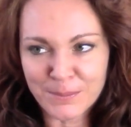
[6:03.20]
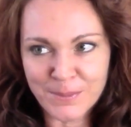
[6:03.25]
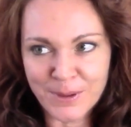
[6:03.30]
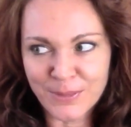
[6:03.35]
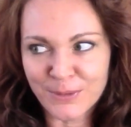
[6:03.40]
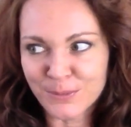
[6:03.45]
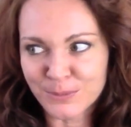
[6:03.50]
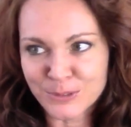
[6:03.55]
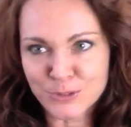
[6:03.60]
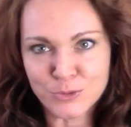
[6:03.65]

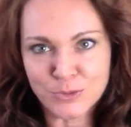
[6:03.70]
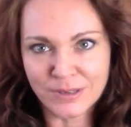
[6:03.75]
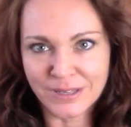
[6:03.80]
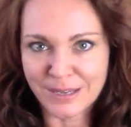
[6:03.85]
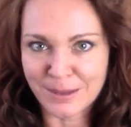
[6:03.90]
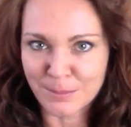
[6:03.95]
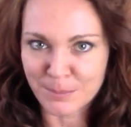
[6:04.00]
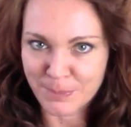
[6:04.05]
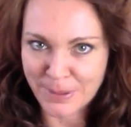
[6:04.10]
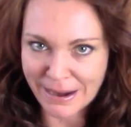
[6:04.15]
mother was
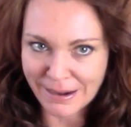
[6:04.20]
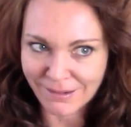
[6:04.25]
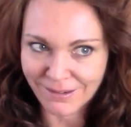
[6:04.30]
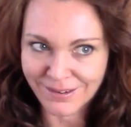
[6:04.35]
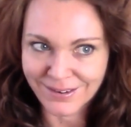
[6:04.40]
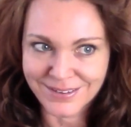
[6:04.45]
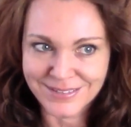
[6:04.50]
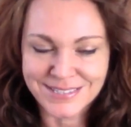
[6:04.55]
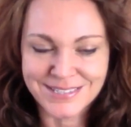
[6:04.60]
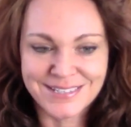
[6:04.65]
really
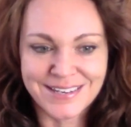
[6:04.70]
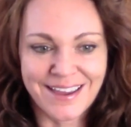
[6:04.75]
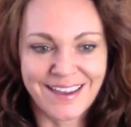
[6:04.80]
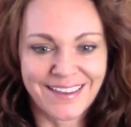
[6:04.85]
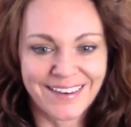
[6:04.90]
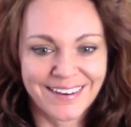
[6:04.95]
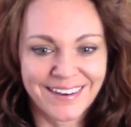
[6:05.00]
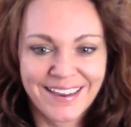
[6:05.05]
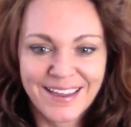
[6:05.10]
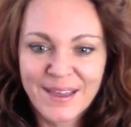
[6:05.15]
embarrassed,
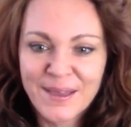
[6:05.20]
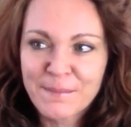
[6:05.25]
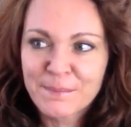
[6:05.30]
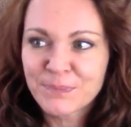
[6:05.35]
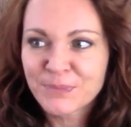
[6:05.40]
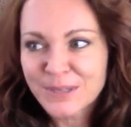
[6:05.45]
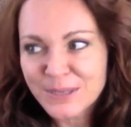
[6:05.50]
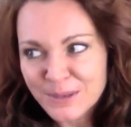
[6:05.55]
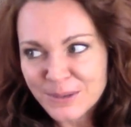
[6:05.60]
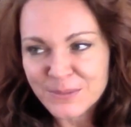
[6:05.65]
and
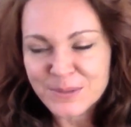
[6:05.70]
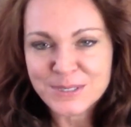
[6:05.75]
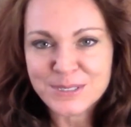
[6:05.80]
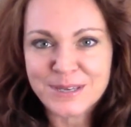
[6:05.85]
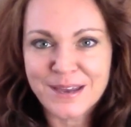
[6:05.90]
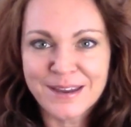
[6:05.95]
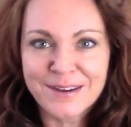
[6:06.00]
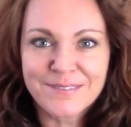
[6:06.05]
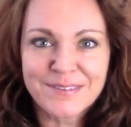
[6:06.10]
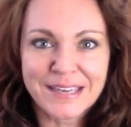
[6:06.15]
you know, it was
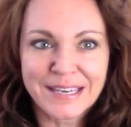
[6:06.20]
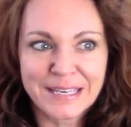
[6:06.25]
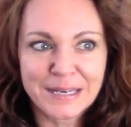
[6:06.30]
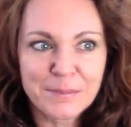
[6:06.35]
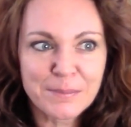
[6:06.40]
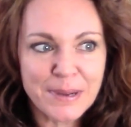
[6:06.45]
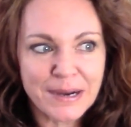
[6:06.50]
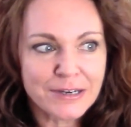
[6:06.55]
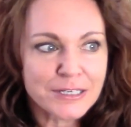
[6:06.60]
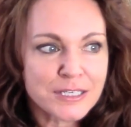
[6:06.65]
kind of like an
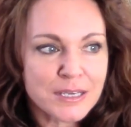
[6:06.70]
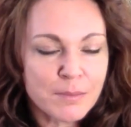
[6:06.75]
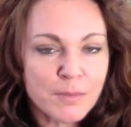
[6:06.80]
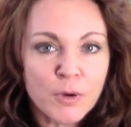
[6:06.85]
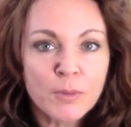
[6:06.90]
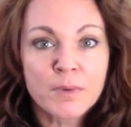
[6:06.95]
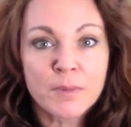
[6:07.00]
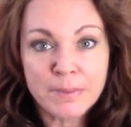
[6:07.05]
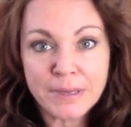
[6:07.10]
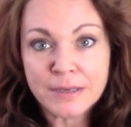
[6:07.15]
embarrassing
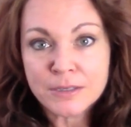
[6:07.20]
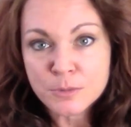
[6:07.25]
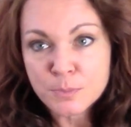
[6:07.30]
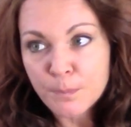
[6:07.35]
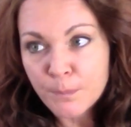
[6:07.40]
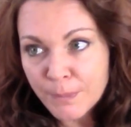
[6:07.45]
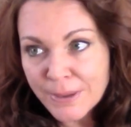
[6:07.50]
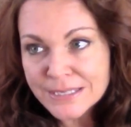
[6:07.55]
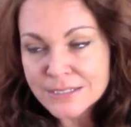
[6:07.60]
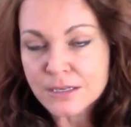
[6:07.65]
moment, because
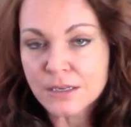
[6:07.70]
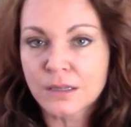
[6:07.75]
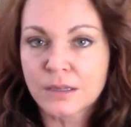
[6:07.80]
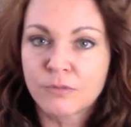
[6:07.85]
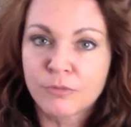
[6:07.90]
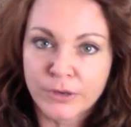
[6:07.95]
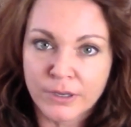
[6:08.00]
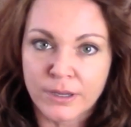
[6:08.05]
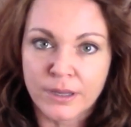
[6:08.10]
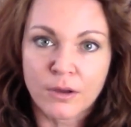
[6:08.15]
basically
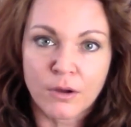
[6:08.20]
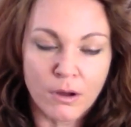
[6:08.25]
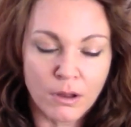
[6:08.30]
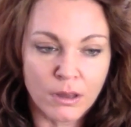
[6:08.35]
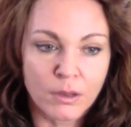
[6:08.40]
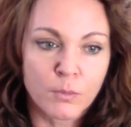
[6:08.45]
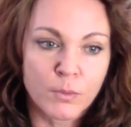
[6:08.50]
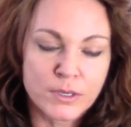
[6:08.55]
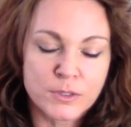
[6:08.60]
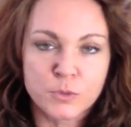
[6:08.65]
really
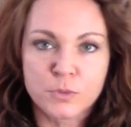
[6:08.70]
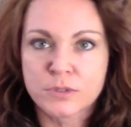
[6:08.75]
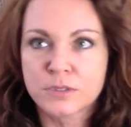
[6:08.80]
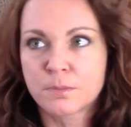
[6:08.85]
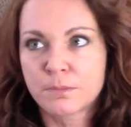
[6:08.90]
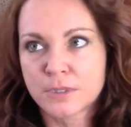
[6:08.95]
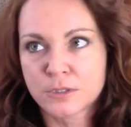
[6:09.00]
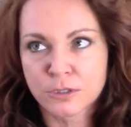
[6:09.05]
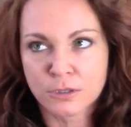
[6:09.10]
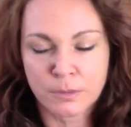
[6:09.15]
all it was a
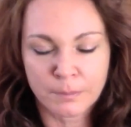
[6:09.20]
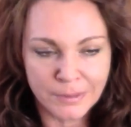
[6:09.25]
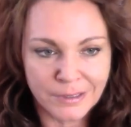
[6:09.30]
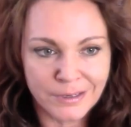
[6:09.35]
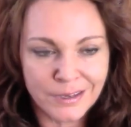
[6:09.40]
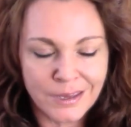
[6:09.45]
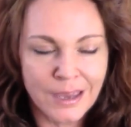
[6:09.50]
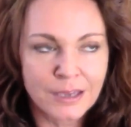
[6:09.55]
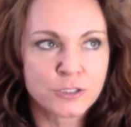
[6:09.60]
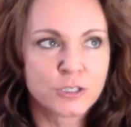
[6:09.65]

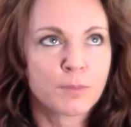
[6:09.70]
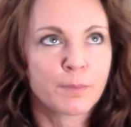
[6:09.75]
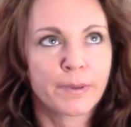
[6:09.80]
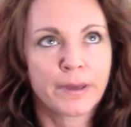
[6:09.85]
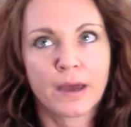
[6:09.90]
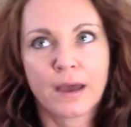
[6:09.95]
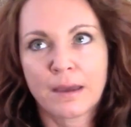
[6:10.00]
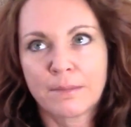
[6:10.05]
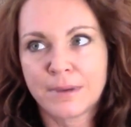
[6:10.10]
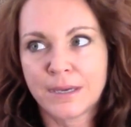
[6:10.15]
miscommunication.
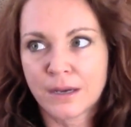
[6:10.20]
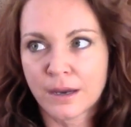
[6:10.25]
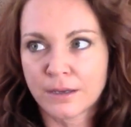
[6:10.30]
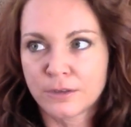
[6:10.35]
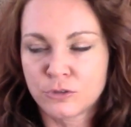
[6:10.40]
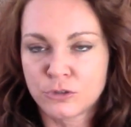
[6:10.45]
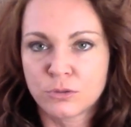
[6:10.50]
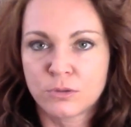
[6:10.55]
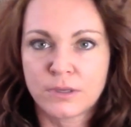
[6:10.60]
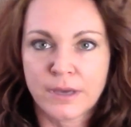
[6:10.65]
But I mean, I
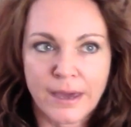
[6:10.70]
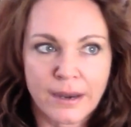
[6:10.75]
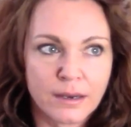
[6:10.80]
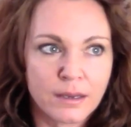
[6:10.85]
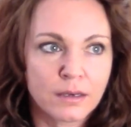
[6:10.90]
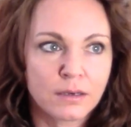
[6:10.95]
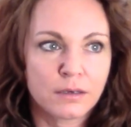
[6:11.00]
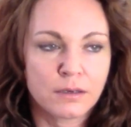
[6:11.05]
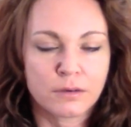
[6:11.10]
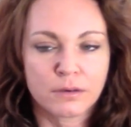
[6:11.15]
do get
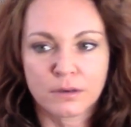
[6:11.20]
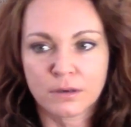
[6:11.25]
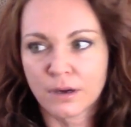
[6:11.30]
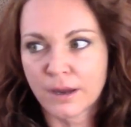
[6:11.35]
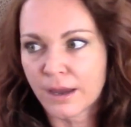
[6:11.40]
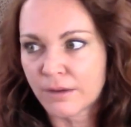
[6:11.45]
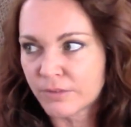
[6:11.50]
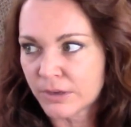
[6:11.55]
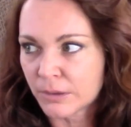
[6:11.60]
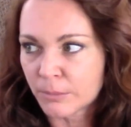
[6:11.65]
it. You're
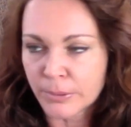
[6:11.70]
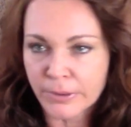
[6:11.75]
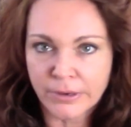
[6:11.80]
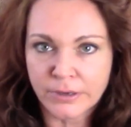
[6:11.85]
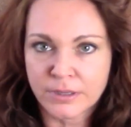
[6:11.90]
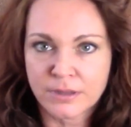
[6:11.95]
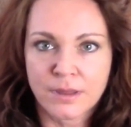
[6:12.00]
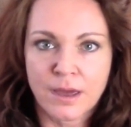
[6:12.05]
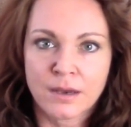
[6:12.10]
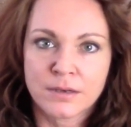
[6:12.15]
having a
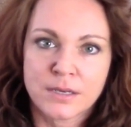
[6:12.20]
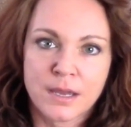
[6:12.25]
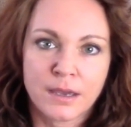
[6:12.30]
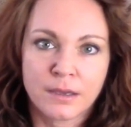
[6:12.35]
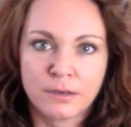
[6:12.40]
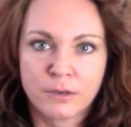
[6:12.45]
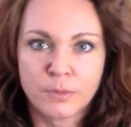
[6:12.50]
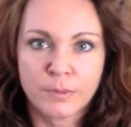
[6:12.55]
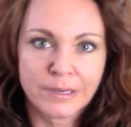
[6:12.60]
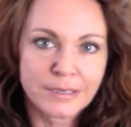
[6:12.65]
party that day
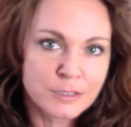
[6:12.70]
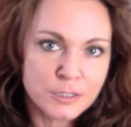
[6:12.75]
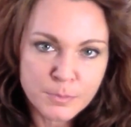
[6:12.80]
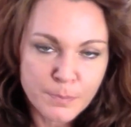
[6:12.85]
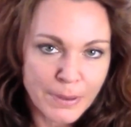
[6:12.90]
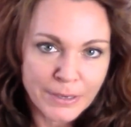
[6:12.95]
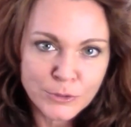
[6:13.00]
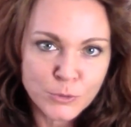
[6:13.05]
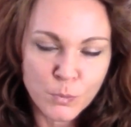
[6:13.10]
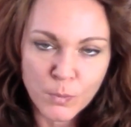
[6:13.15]
and you
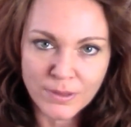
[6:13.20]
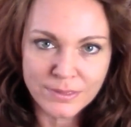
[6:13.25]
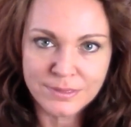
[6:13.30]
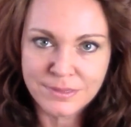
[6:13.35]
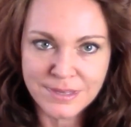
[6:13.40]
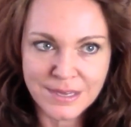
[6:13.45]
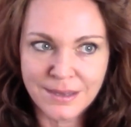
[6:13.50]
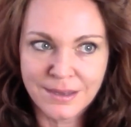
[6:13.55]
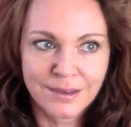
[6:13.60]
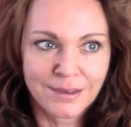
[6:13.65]
expect one
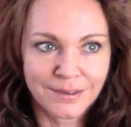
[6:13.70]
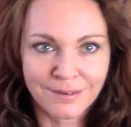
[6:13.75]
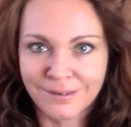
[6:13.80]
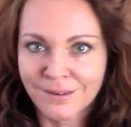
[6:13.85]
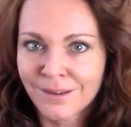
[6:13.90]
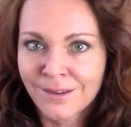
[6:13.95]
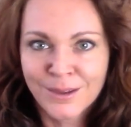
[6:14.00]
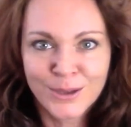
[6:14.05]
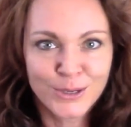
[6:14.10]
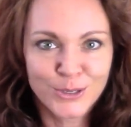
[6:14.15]
thing and
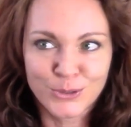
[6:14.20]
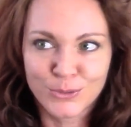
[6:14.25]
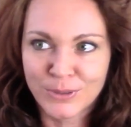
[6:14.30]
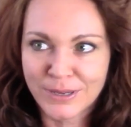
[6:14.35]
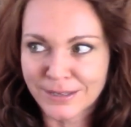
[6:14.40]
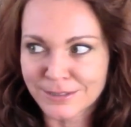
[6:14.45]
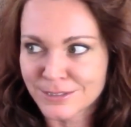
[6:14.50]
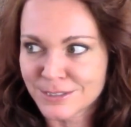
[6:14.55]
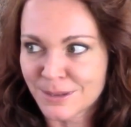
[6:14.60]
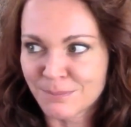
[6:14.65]
you
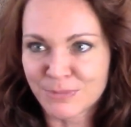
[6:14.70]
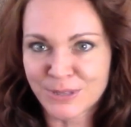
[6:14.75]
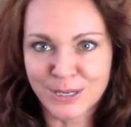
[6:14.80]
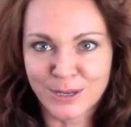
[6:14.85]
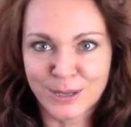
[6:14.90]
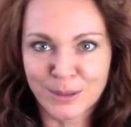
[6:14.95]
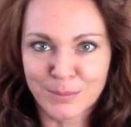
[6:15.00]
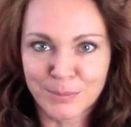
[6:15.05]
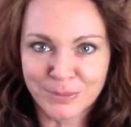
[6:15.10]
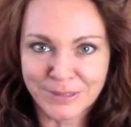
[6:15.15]
get
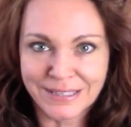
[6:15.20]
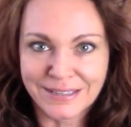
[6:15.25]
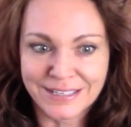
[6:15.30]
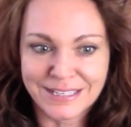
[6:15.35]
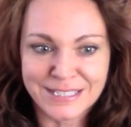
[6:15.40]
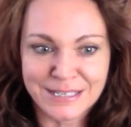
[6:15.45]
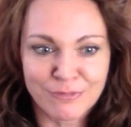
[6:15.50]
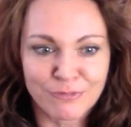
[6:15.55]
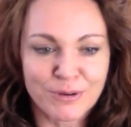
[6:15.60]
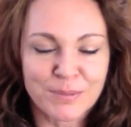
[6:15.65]
something completely
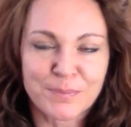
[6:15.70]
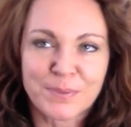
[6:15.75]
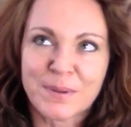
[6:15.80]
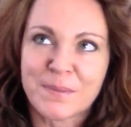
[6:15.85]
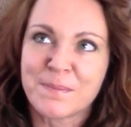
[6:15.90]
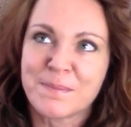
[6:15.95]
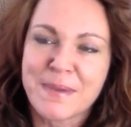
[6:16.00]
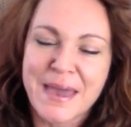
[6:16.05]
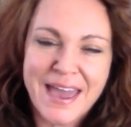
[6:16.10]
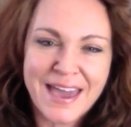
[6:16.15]
different.
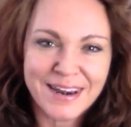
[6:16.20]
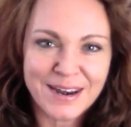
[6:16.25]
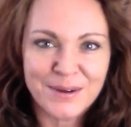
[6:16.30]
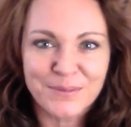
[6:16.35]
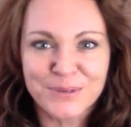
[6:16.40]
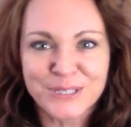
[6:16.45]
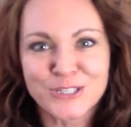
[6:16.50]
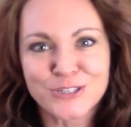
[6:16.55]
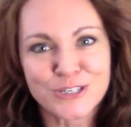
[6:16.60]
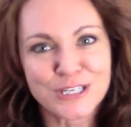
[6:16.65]
But man,
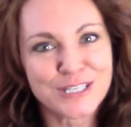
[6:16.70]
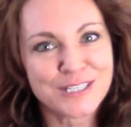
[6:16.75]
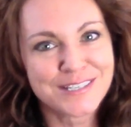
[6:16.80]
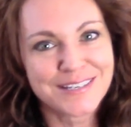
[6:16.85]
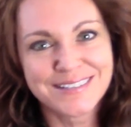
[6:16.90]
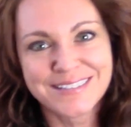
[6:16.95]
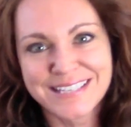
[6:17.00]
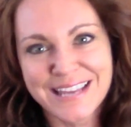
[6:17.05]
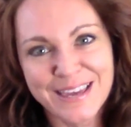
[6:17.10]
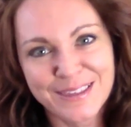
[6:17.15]
I wish she
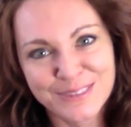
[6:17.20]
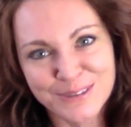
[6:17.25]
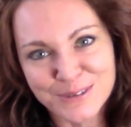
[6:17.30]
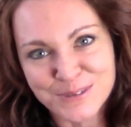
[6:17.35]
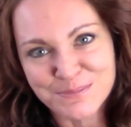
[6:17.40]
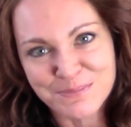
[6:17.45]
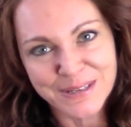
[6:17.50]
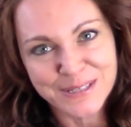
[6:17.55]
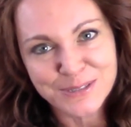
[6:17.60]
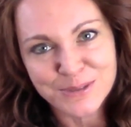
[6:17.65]
did take
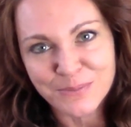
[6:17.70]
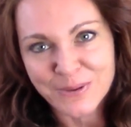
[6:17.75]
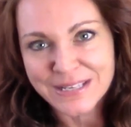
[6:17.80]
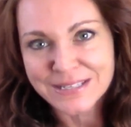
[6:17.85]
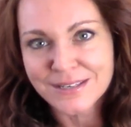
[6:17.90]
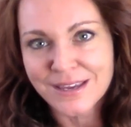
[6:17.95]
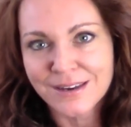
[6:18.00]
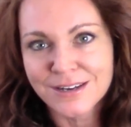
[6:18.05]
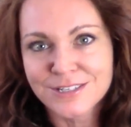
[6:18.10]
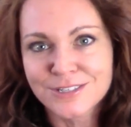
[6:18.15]
those melt-away
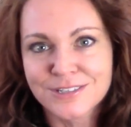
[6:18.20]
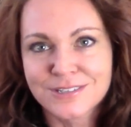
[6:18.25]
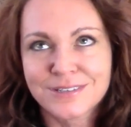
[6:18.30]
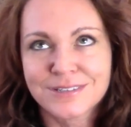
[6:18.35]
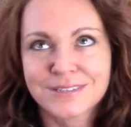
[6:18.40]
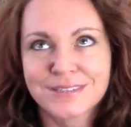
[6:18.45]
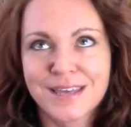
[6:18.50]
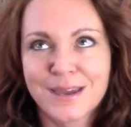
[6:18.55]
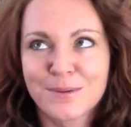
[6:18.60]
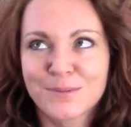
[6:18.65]
Danishes,
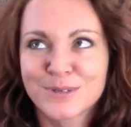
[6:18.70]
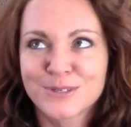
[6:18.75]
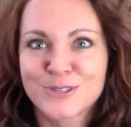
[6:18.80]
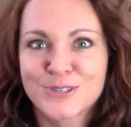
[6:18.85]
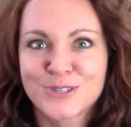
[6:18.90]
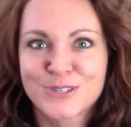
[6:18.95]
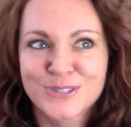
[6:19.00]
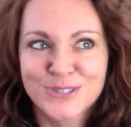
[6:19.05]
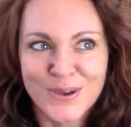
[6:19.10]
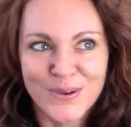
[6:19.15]
because they were
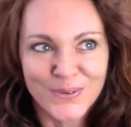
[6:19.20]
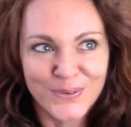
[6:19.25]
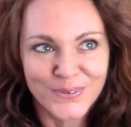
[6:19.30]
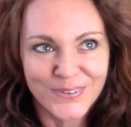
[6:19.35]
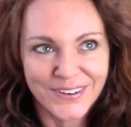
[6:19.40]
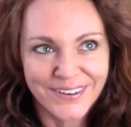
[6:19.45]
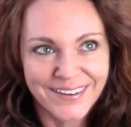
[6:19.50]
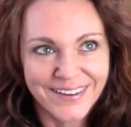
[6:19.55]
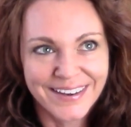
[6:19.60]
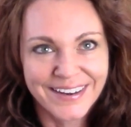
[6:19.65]
so
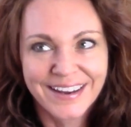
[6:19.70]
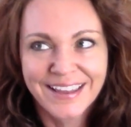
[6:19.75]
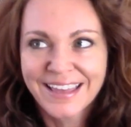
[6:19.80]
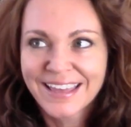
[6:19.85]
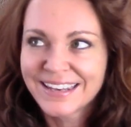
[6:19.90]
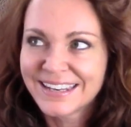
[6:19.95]
good.